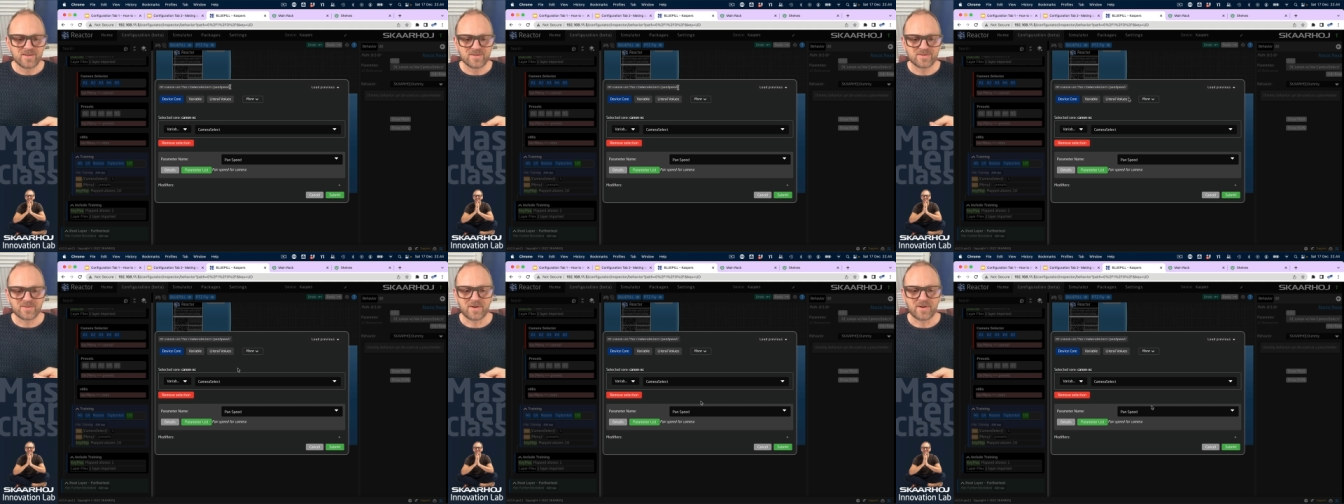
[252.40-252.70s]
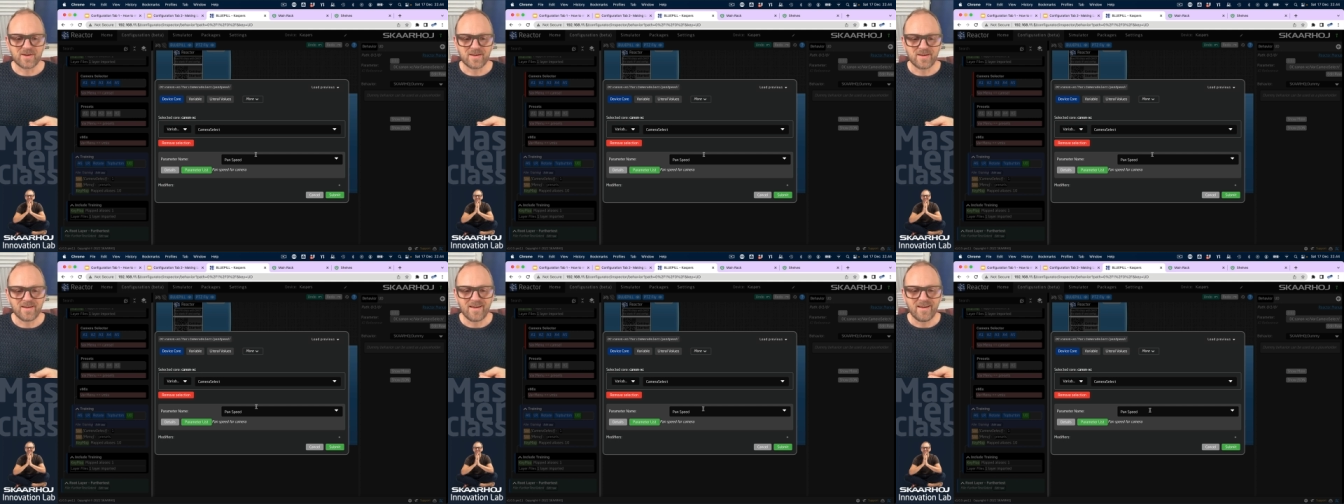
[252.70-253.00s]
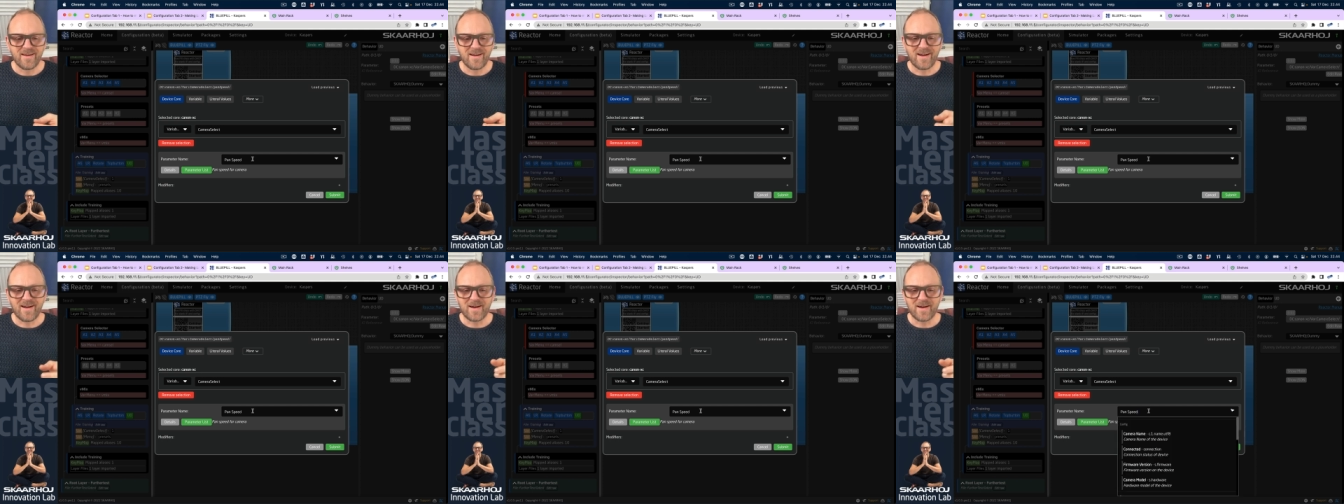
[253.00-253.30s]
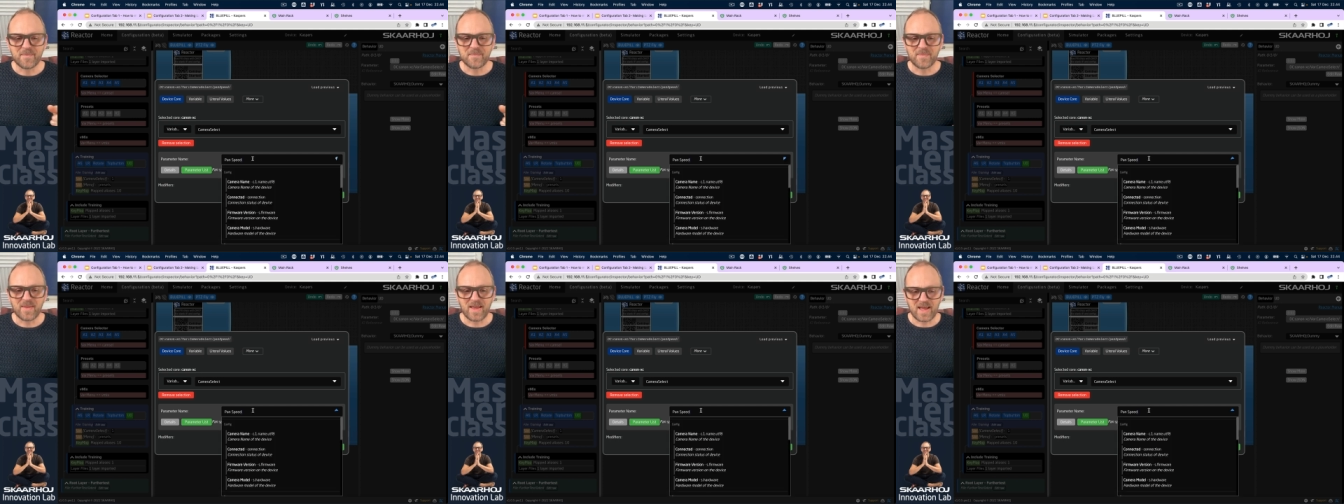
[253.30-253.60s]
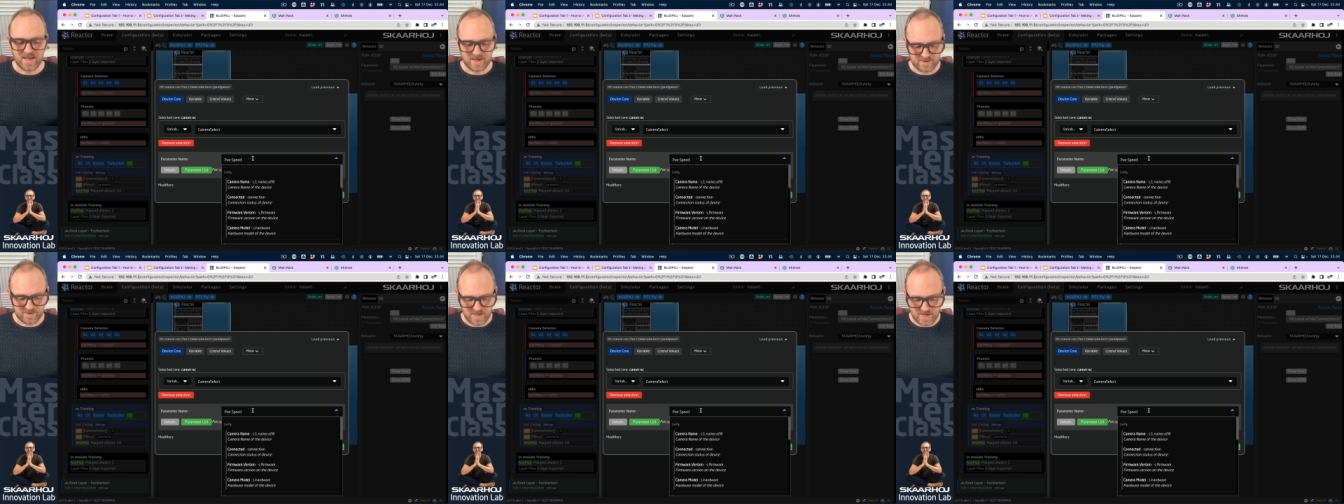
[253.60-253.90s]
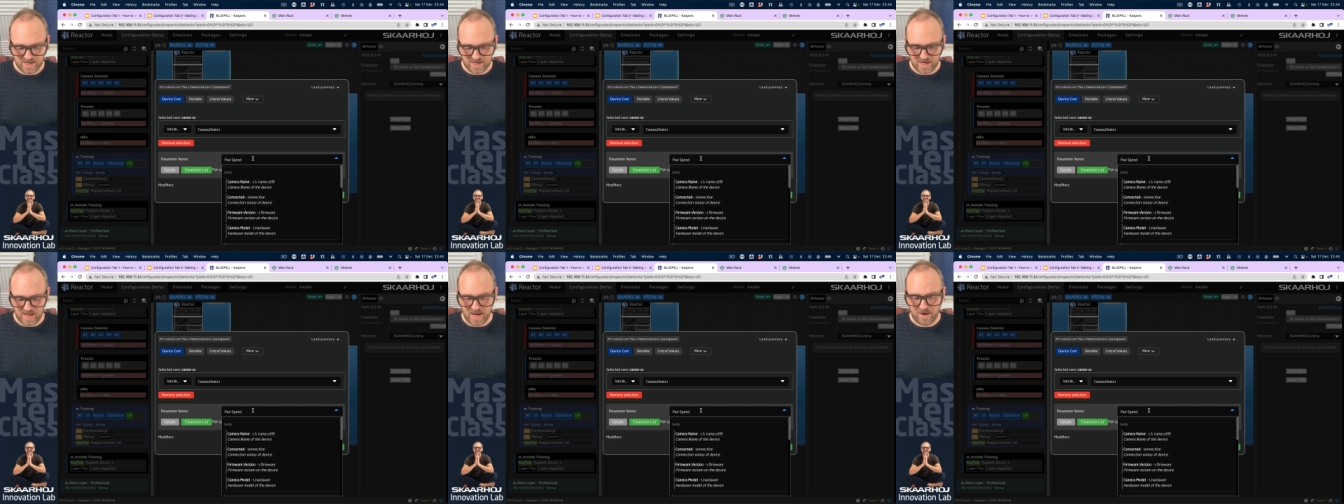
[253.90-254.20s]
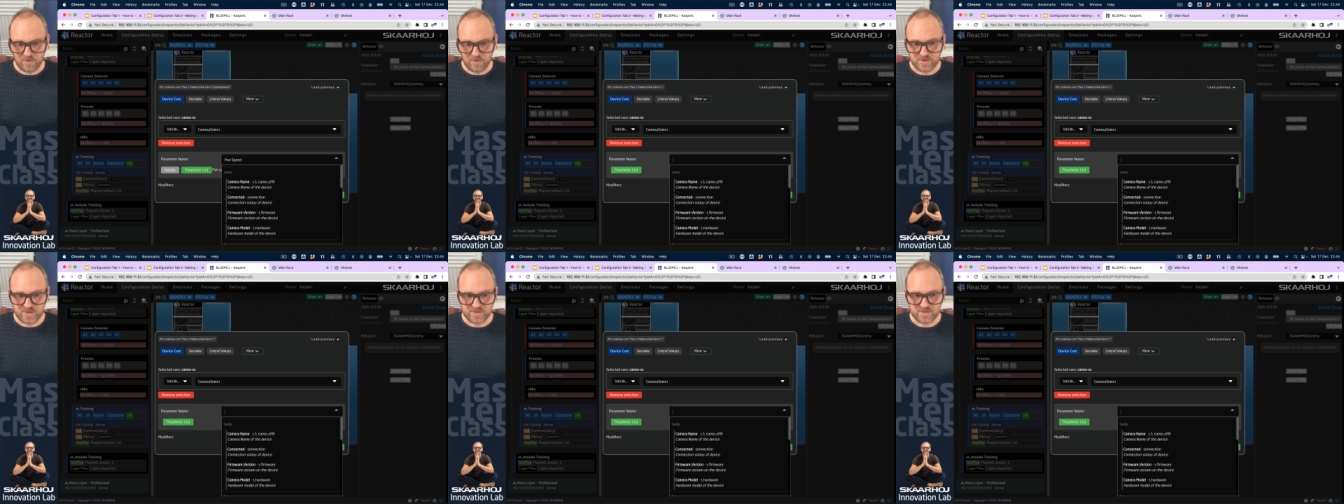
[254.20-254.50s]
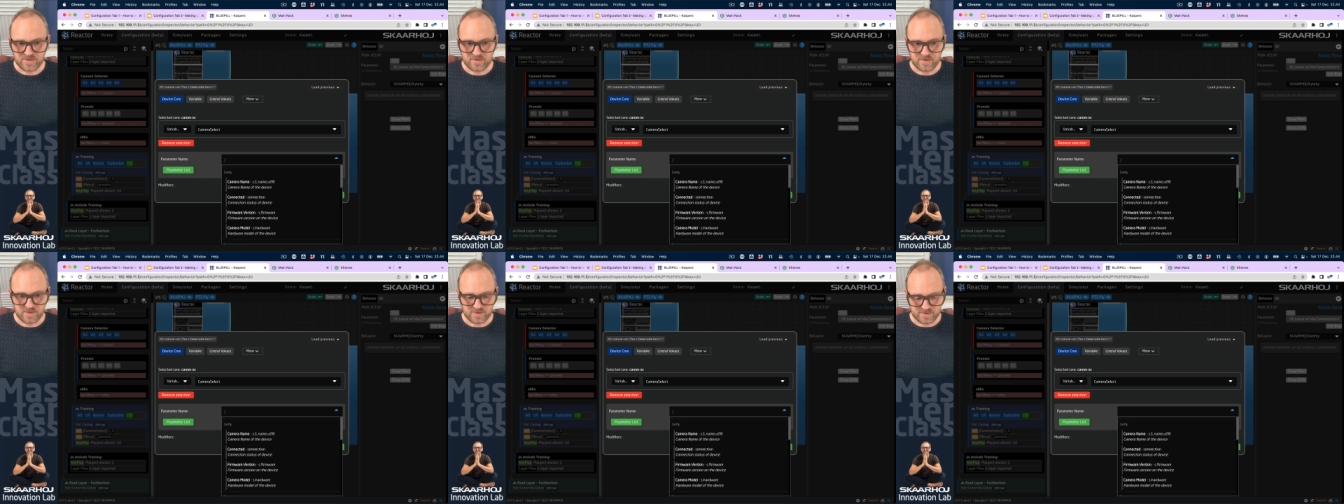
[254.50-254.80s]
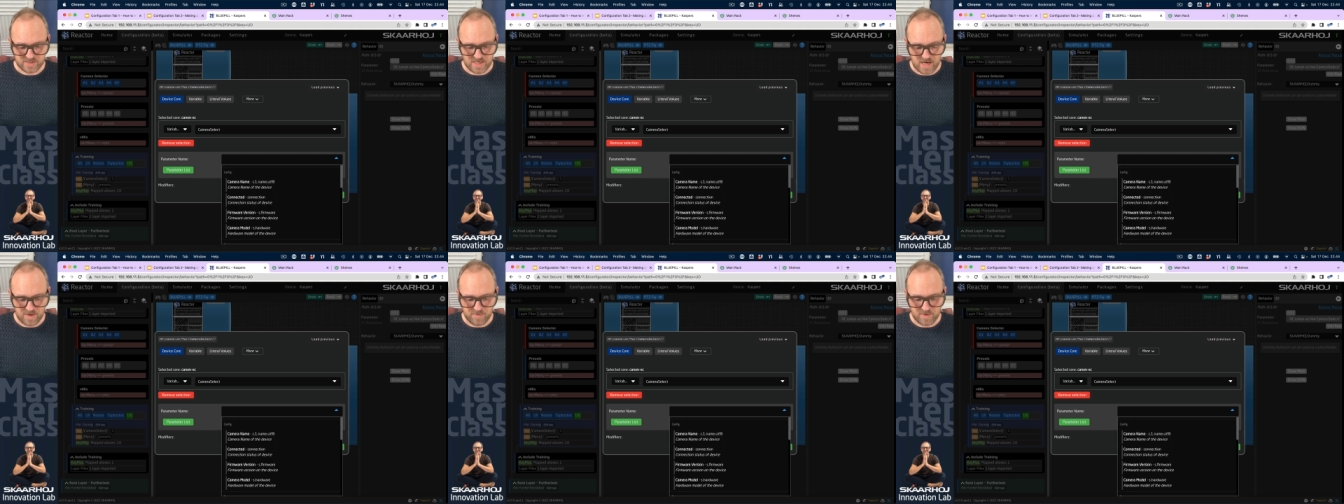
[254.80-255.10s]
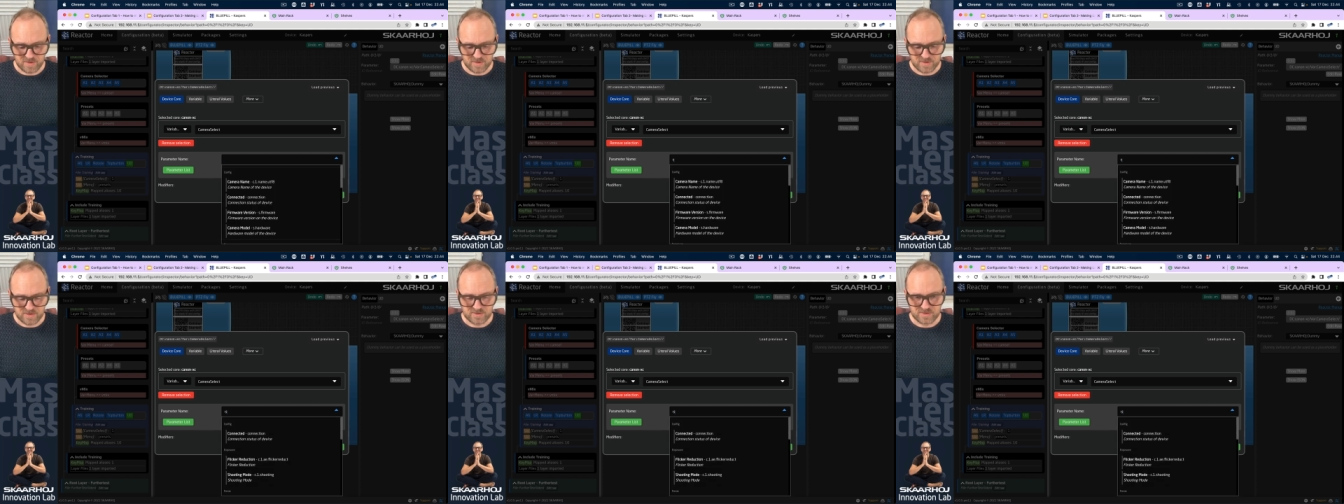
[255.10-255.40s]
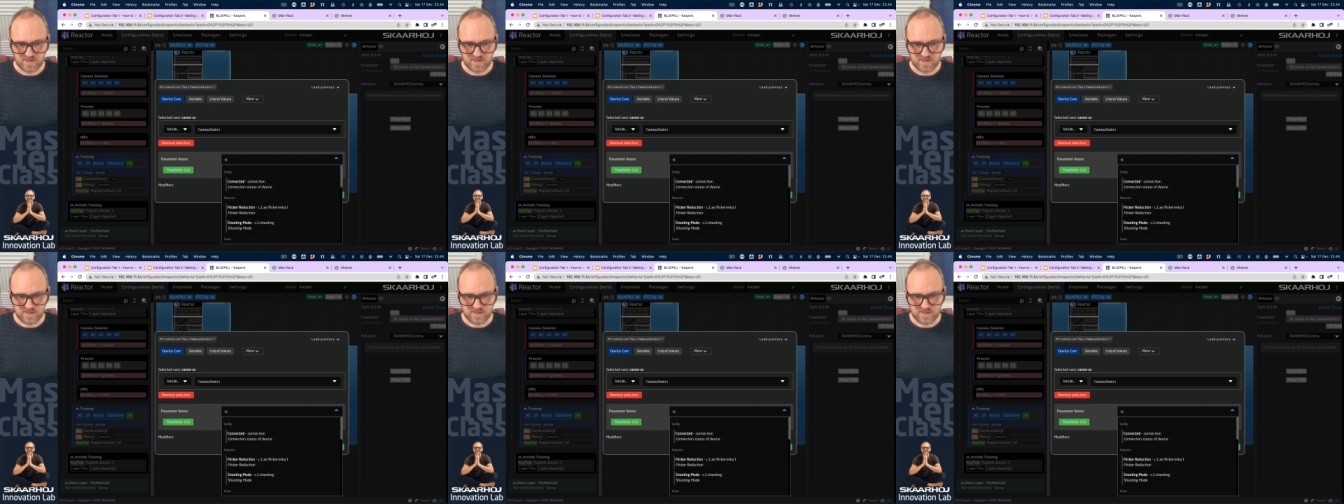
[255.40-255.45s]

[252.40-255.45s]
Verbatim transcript: sorry. Um, and then I will just type in